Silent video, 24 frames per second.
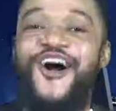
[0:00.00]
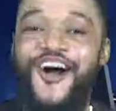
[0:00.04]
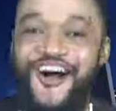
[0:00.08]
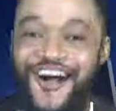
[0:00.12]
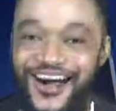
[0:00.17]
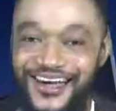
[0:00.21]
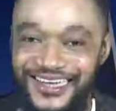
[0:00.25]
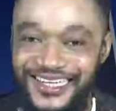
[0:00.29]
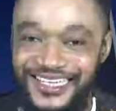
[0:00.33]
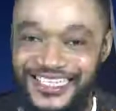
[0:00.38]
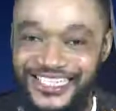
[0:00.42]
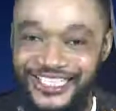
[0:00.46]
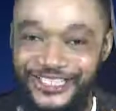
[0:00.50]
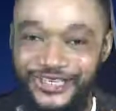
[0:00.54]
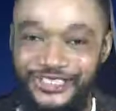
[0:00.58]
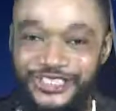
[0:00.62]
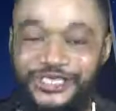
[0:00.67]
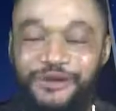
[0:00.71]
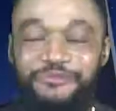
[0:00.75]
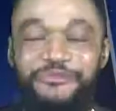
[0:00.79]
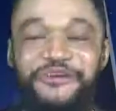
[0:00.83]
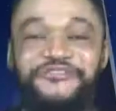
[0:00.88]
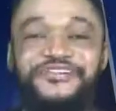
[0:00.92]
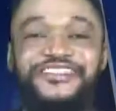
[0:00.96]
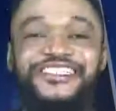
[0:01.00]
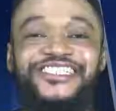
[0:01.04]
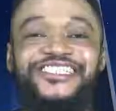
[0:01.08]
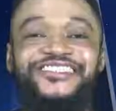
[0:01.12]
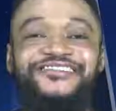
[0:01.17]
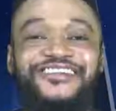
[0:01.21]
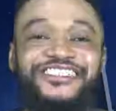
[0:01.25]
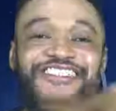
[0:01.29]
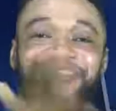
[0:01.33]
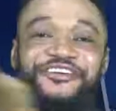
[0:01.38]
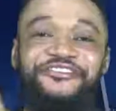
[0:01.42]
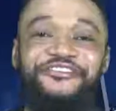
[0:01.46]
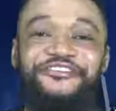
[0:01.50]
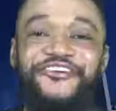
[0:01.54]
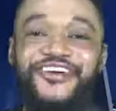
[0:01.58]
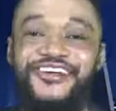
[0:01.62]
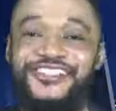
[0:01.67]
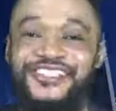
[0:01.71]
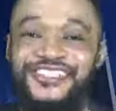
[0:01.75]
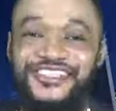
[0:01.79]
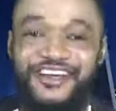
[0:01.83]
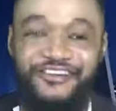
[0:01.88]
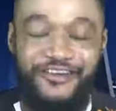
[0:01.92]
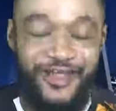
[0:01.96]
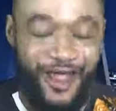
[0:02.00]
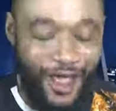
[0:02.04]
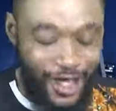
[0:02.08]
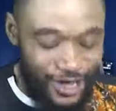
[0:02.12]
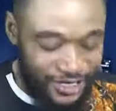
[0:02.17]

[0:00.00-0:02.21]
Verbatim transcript: on the show. So moving straight to the first story,